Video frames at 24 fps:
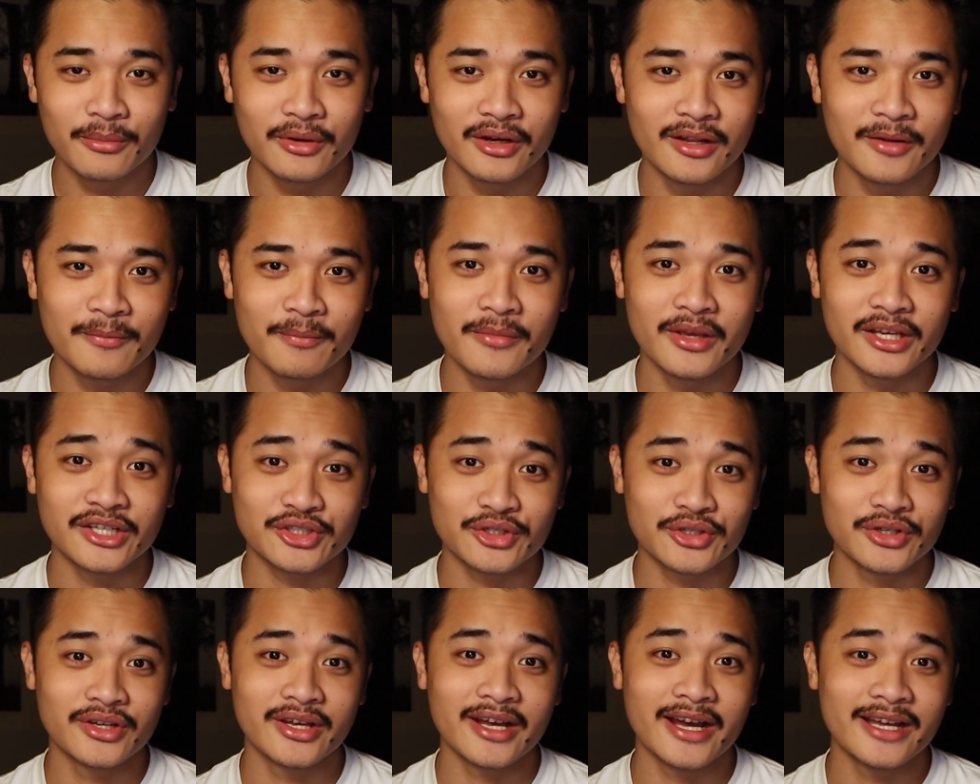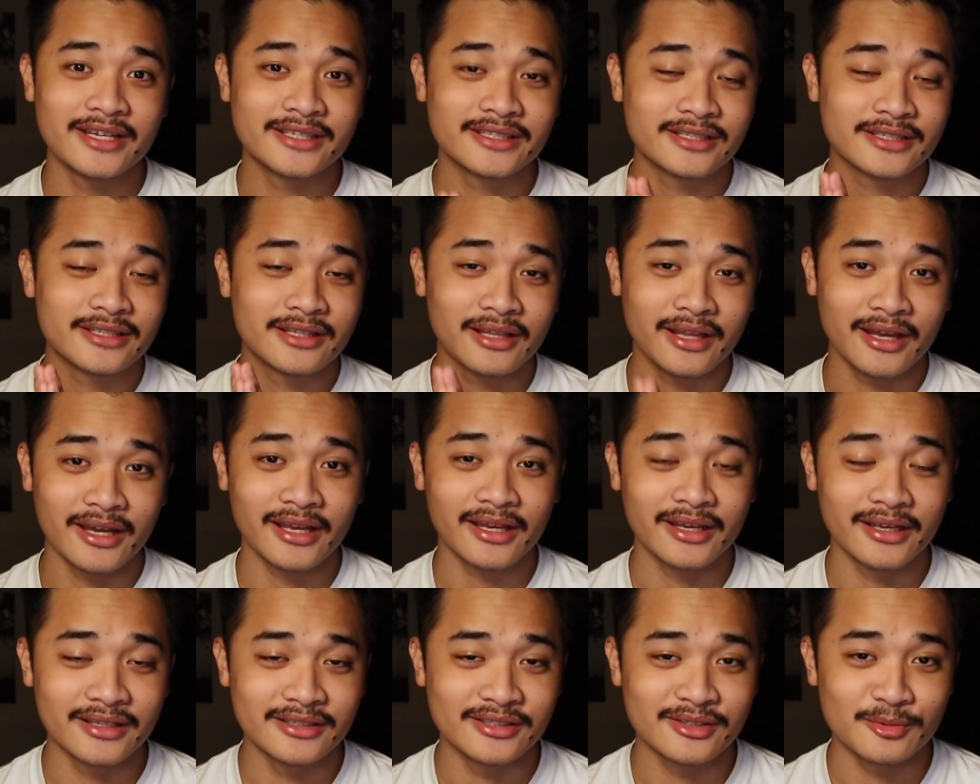But make sure you guys
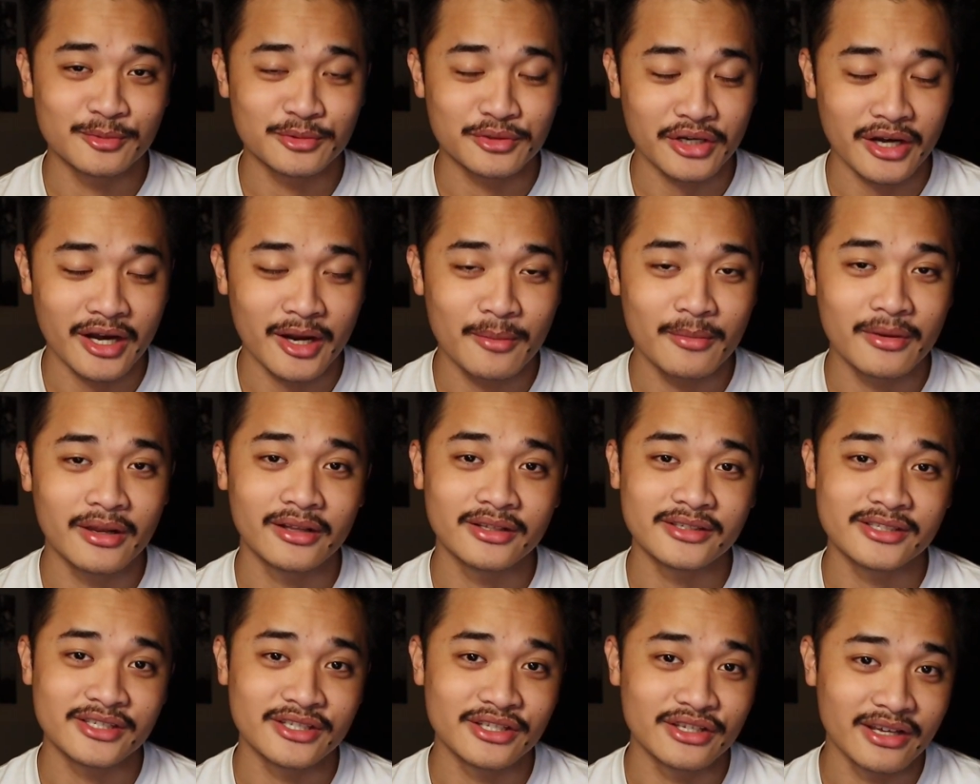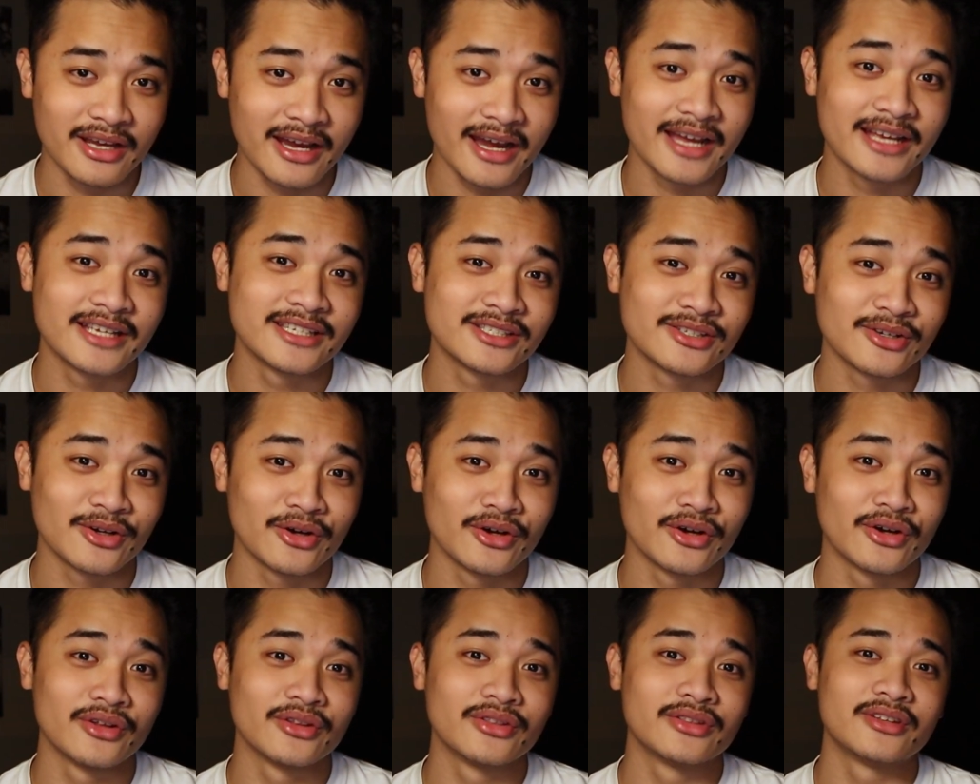like and subscribe, and I'll see you guys
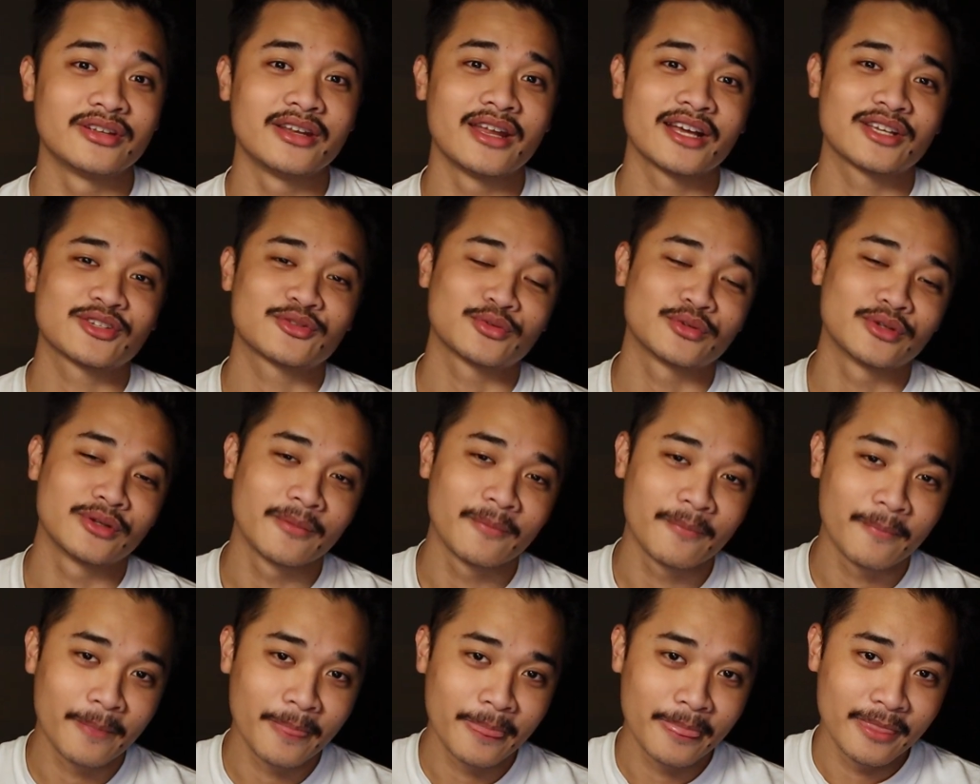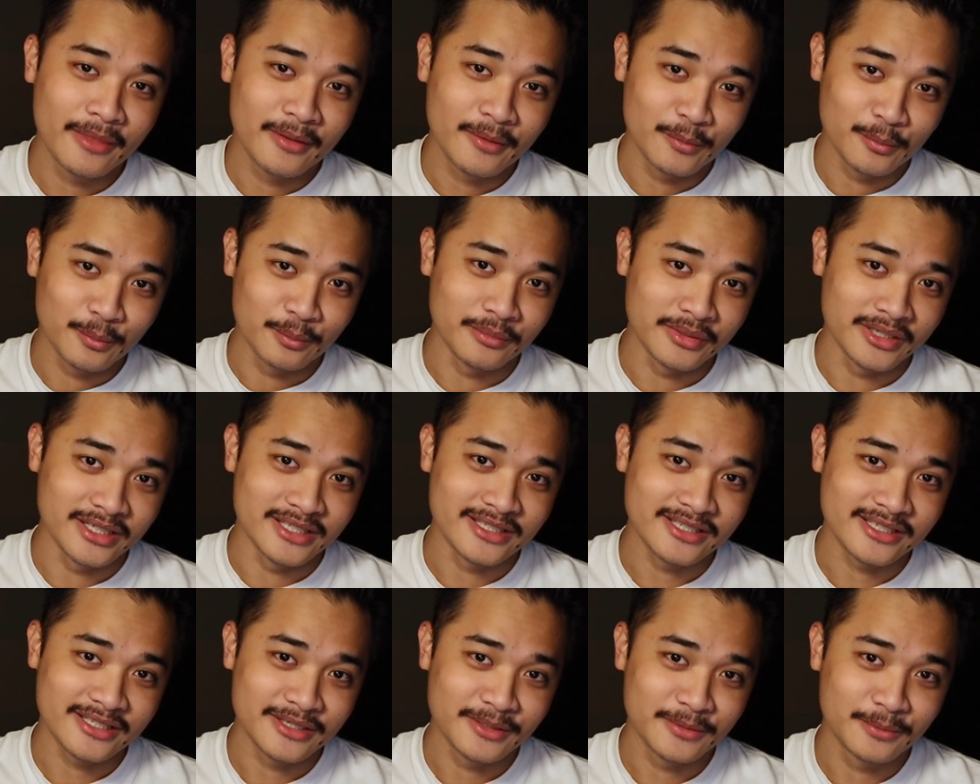on the next one.
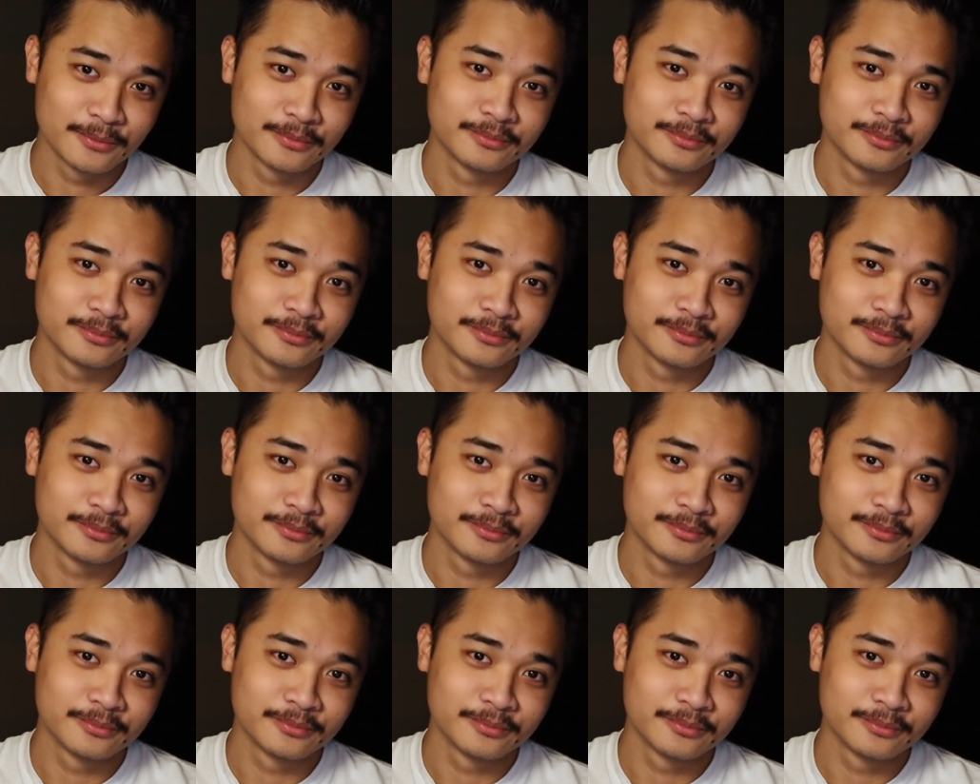Peace.